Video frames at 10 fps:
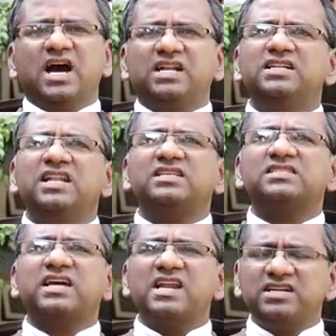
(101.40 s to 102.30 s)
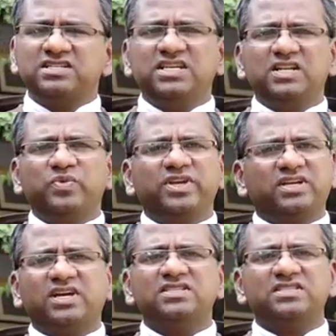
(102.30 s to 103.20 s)
Unless and until we
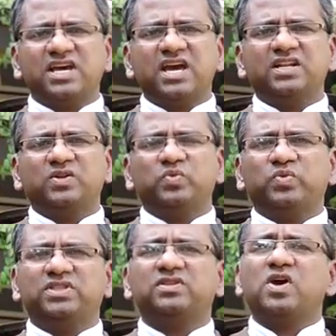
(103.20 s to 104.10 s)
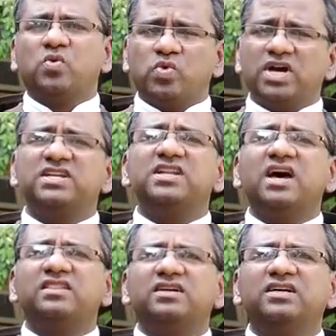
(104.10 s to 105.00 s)
reconcile with one
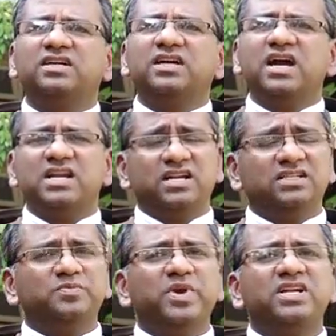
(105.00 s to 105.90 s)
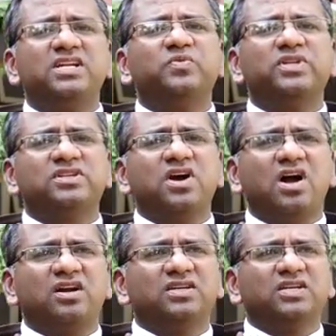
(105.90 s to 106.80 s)
another and ultimately with
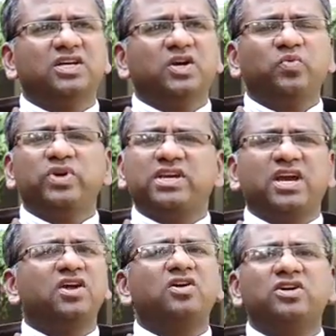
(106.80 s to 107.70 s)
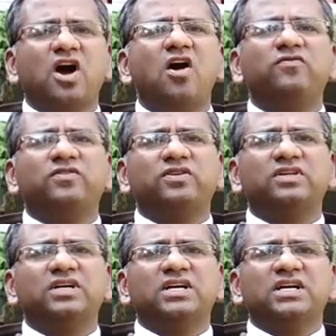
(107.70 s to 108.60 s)
God, we cannot offer
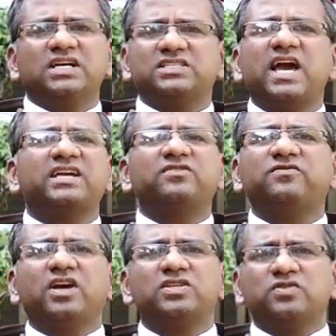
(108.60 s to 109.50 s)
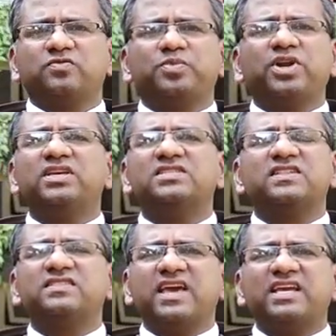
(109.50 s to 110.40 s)
a sacrifice of praise
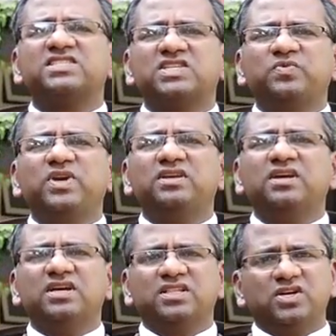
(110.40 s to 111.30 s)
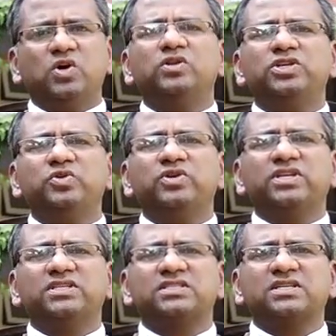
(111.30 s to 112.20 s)
and thanksgiving, the Holy
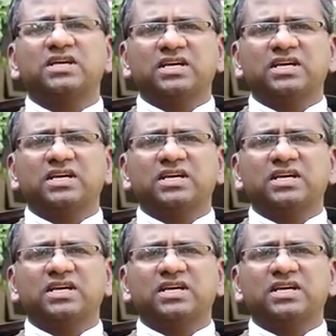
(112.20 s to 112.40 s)
Eucharist.